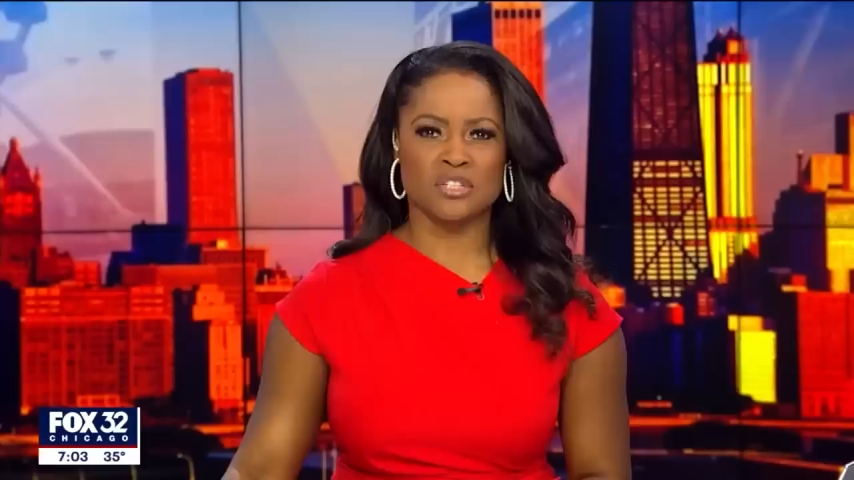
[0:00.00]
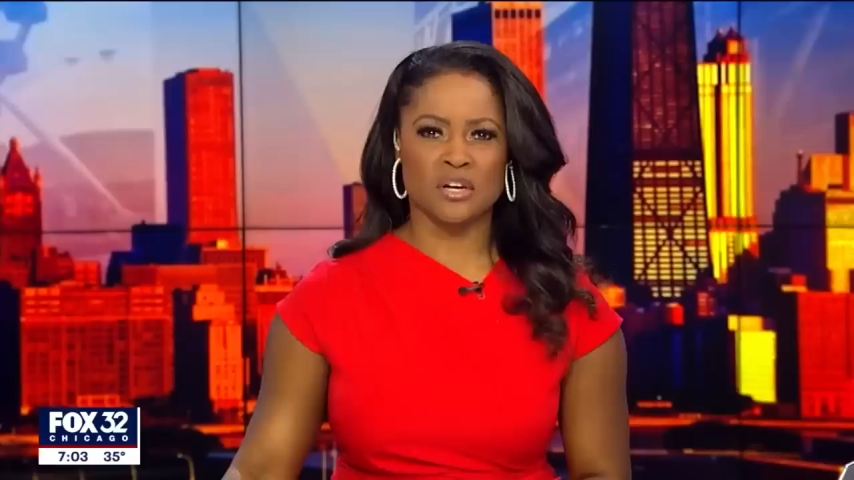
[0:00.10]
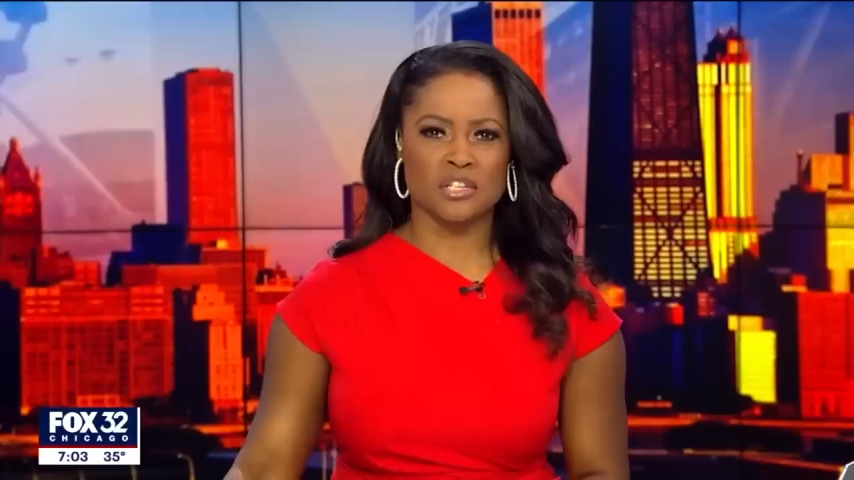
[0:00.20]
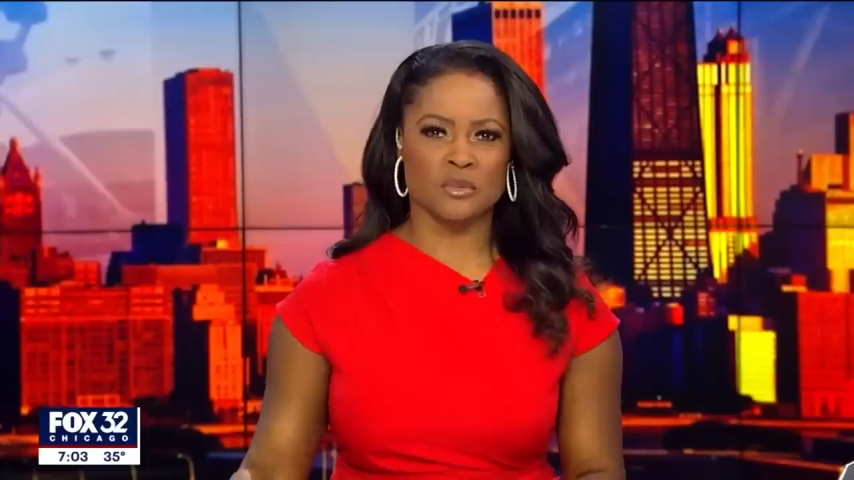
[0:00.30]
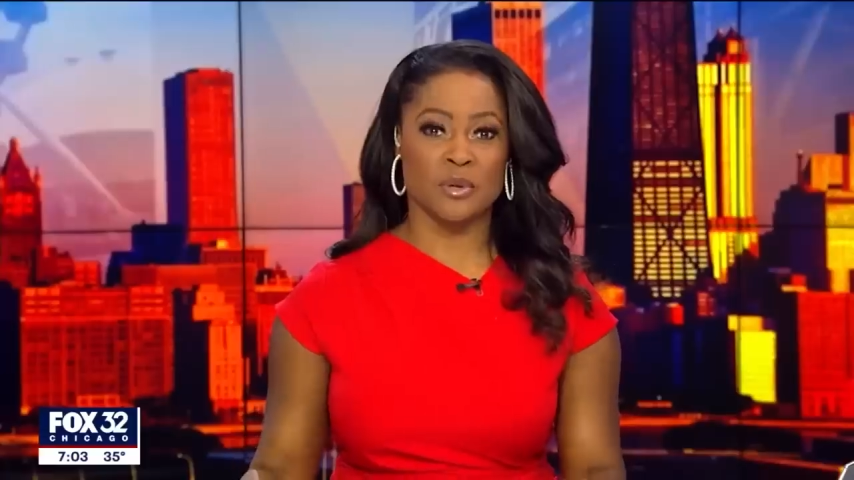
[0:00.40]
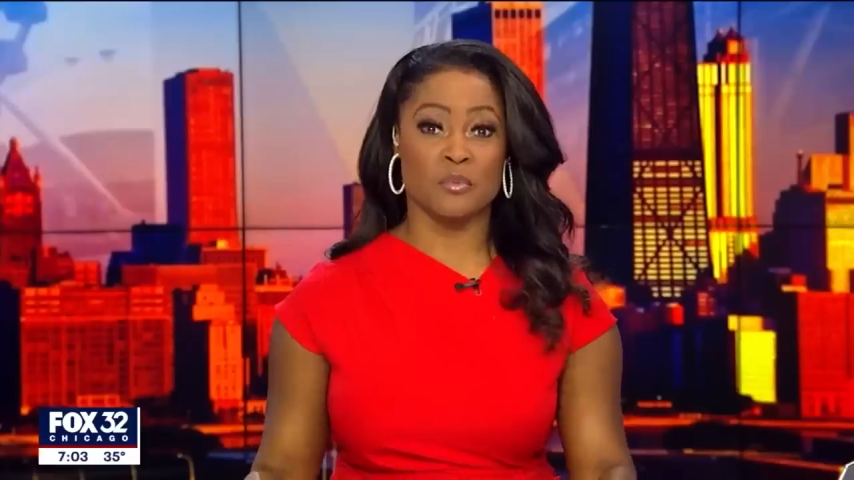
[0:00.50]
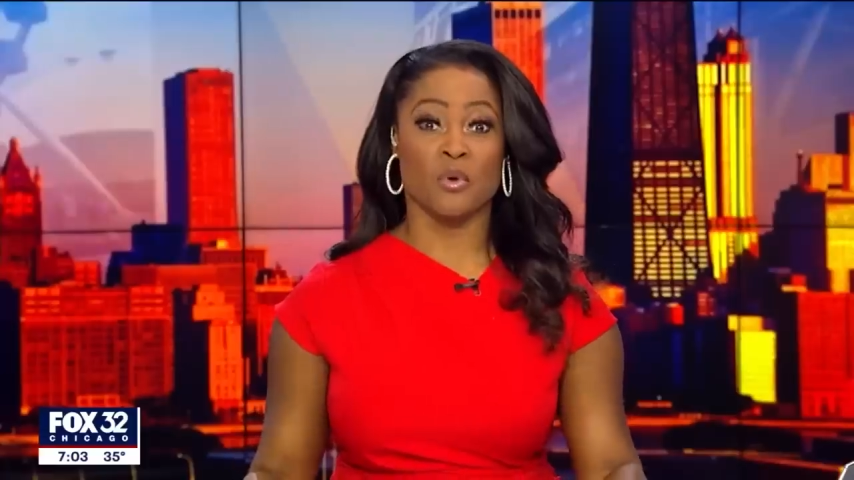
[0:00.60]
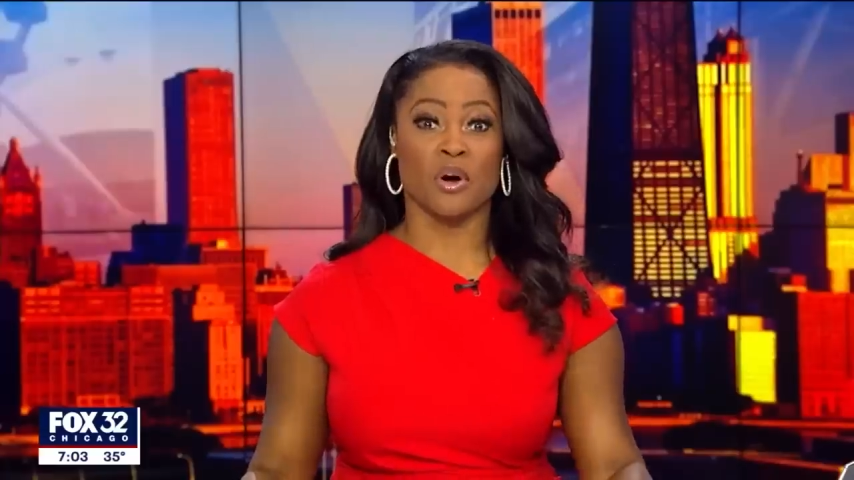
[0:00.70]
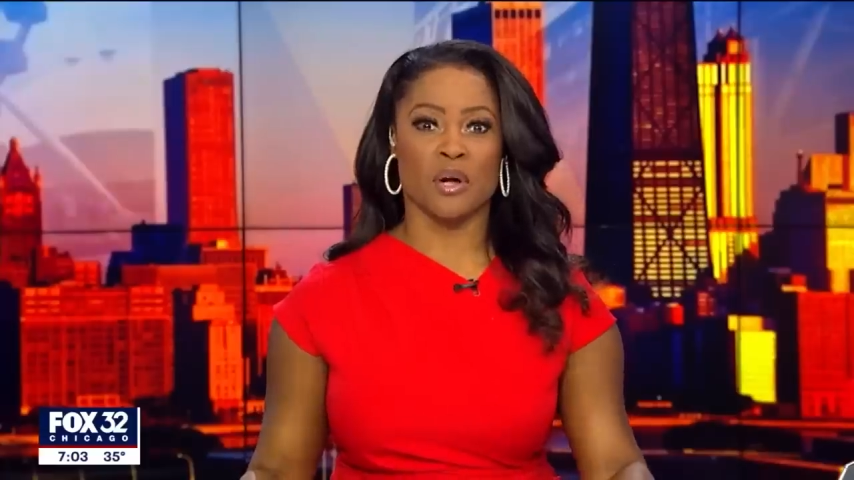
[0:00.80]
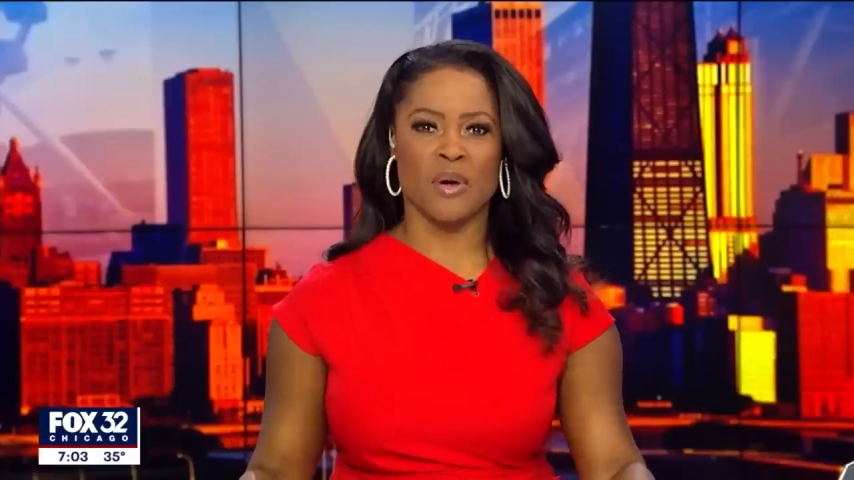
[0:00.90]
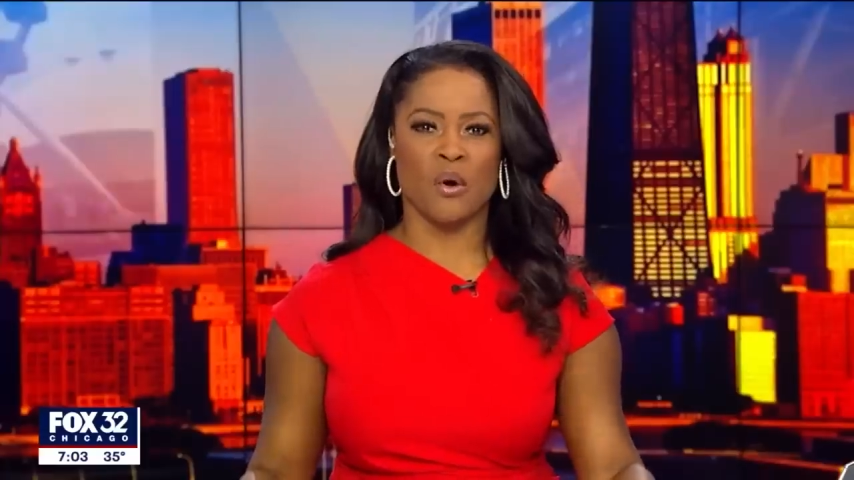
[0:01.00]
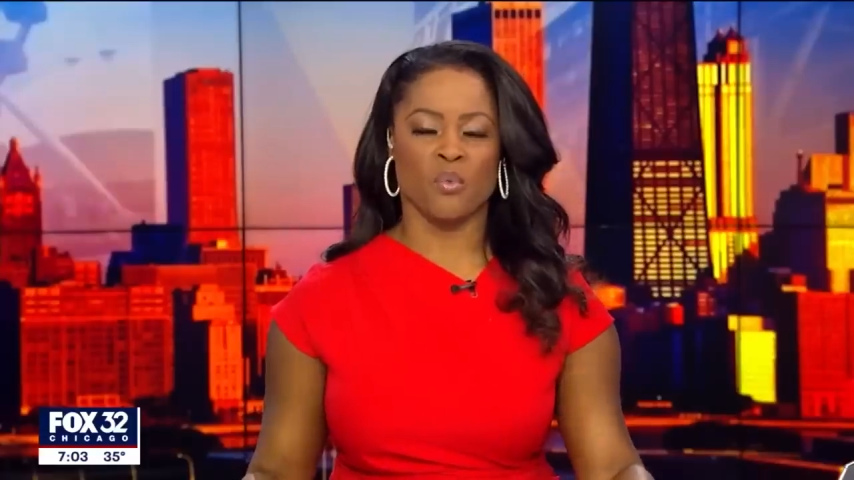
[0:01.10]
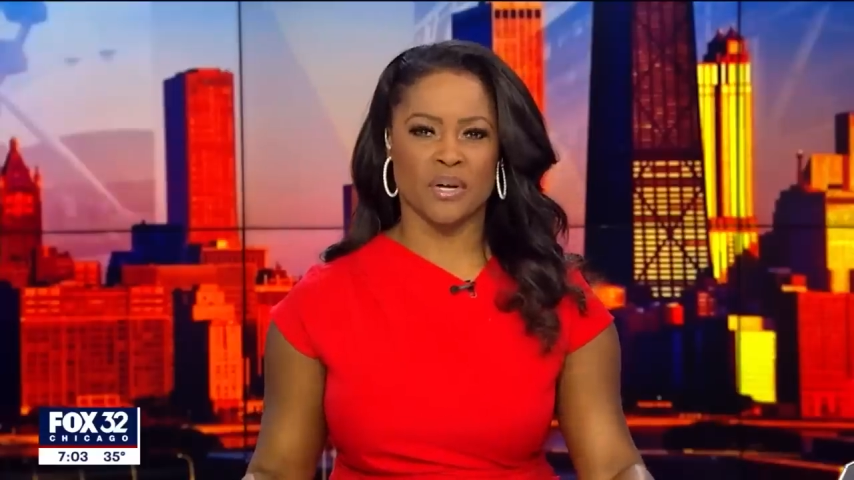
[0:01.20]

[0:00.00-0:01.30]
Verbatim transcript: Let's talk a little bit more about